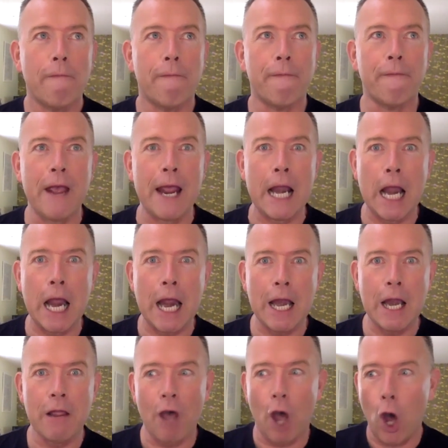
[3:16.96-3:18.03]
fill
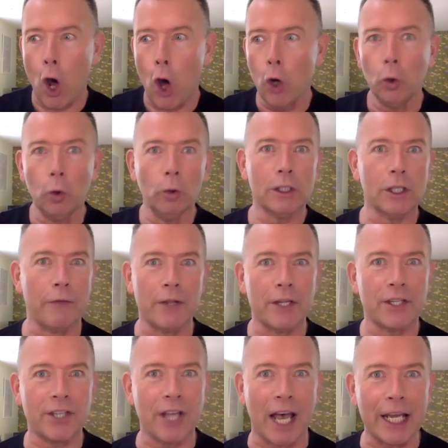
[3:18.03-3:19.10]
in the holes on the
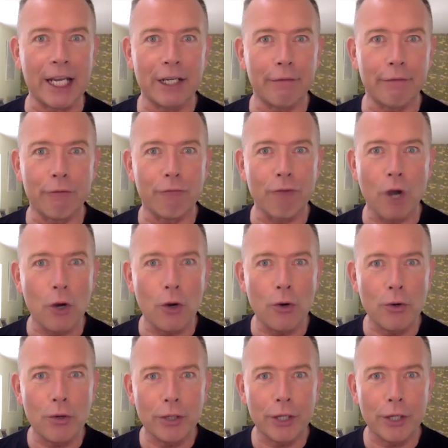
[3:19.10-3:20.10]
side of the road.